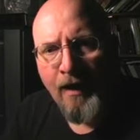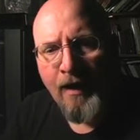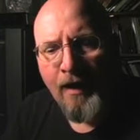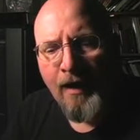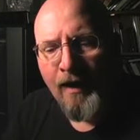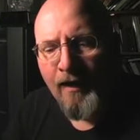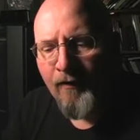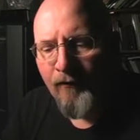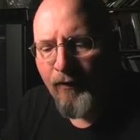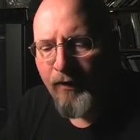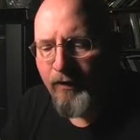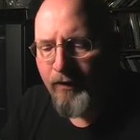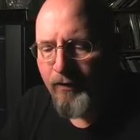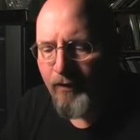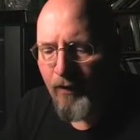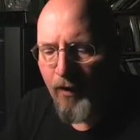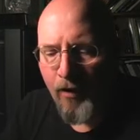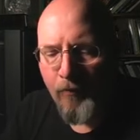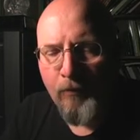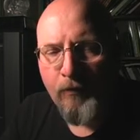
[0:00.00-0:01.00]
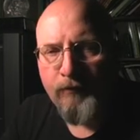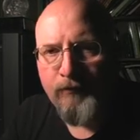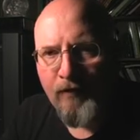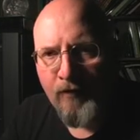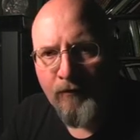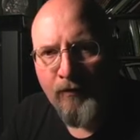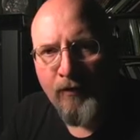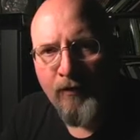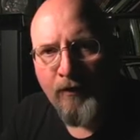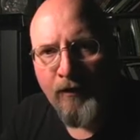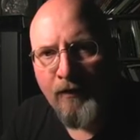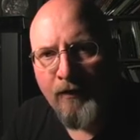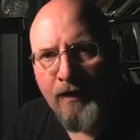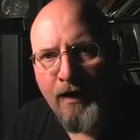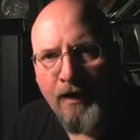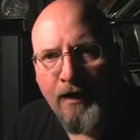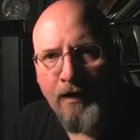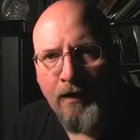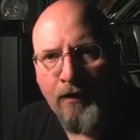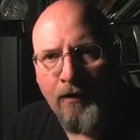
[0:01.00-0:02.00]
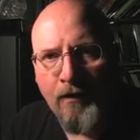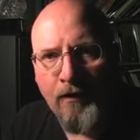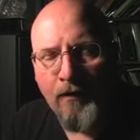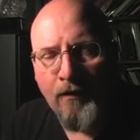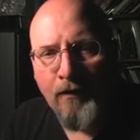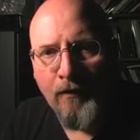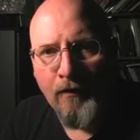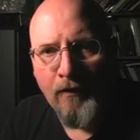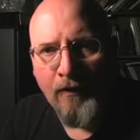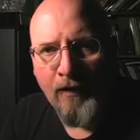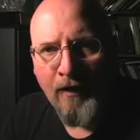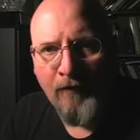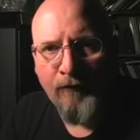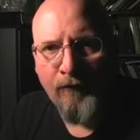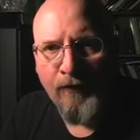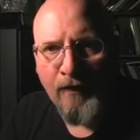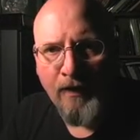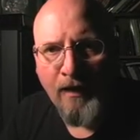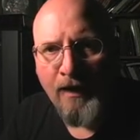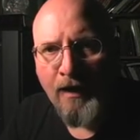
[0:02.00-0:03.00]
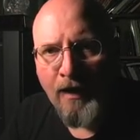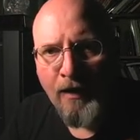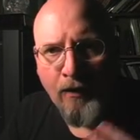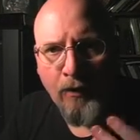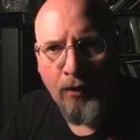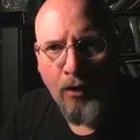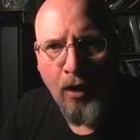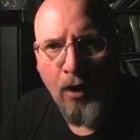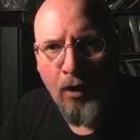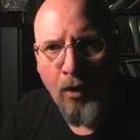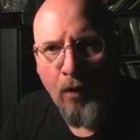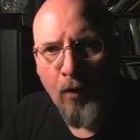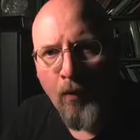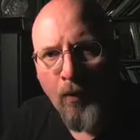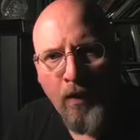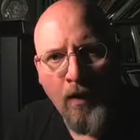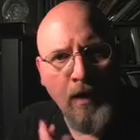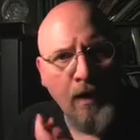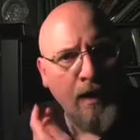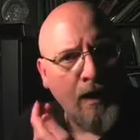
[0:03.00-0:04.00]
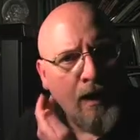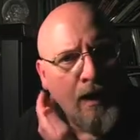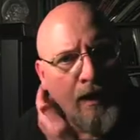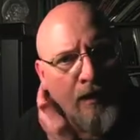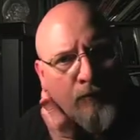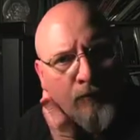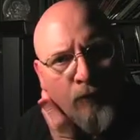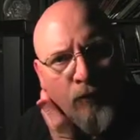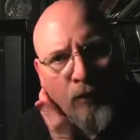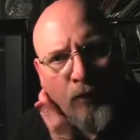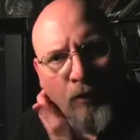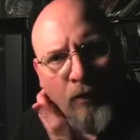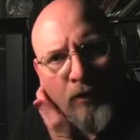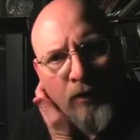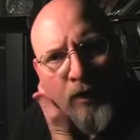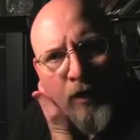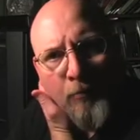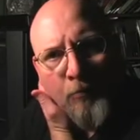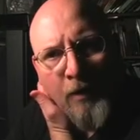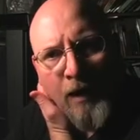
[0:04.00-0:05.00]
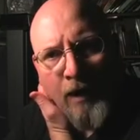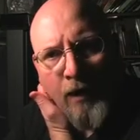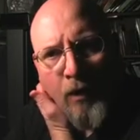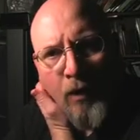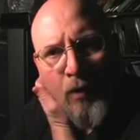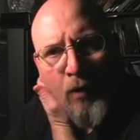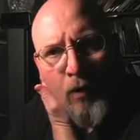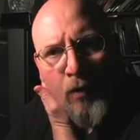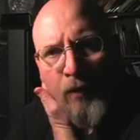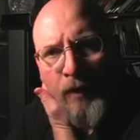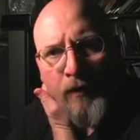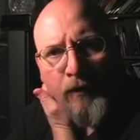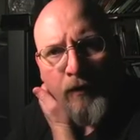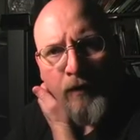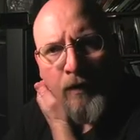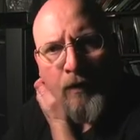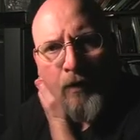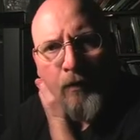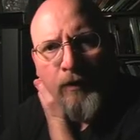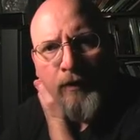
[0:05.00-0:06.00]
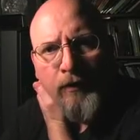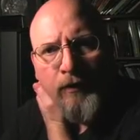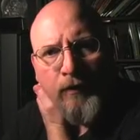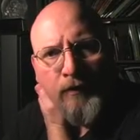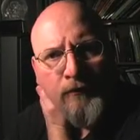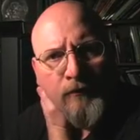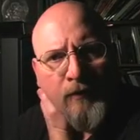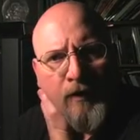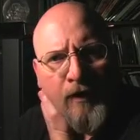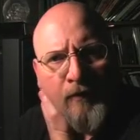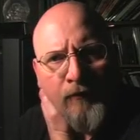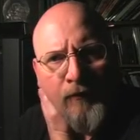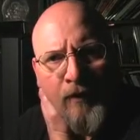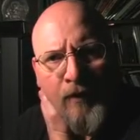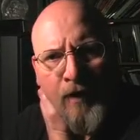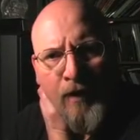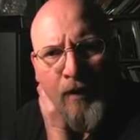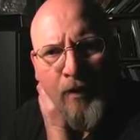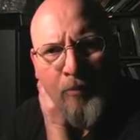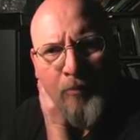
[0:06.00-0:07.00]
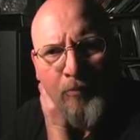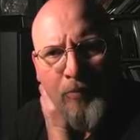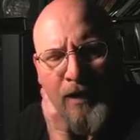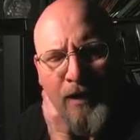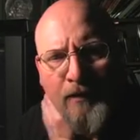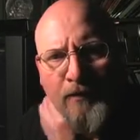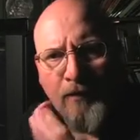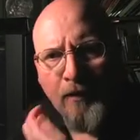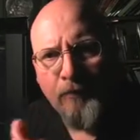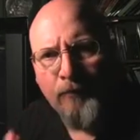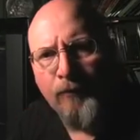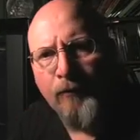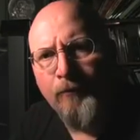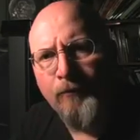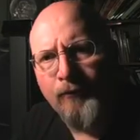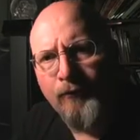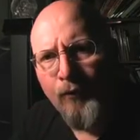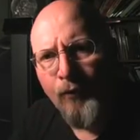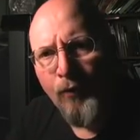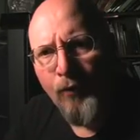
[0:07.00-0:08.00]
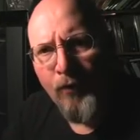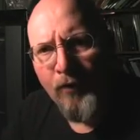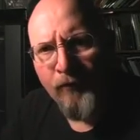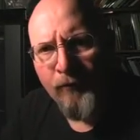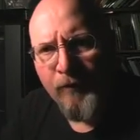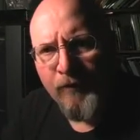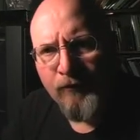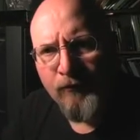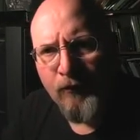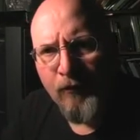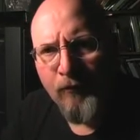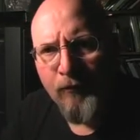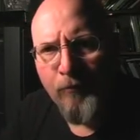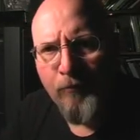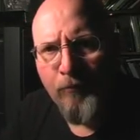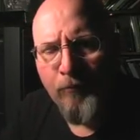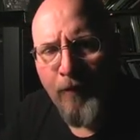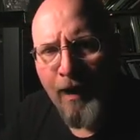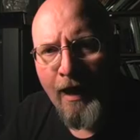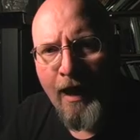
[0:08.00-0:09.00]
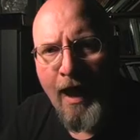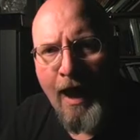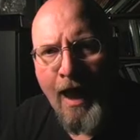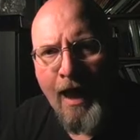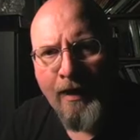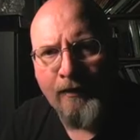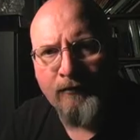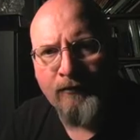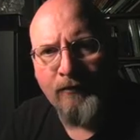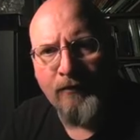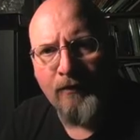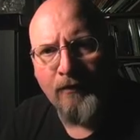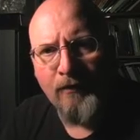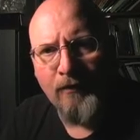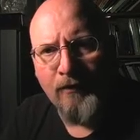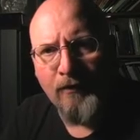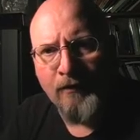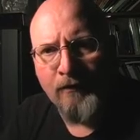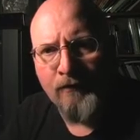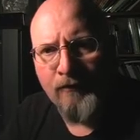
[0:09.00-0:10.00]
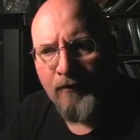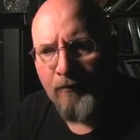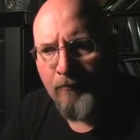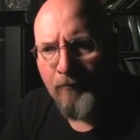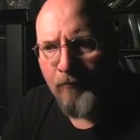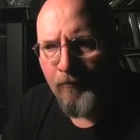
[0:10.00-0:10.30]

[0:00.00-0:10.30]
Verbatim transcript: and every almost everything that I can that I feel like I know, I've learned on my own, and the only things that I've picked up from school have been sort of by accident, things that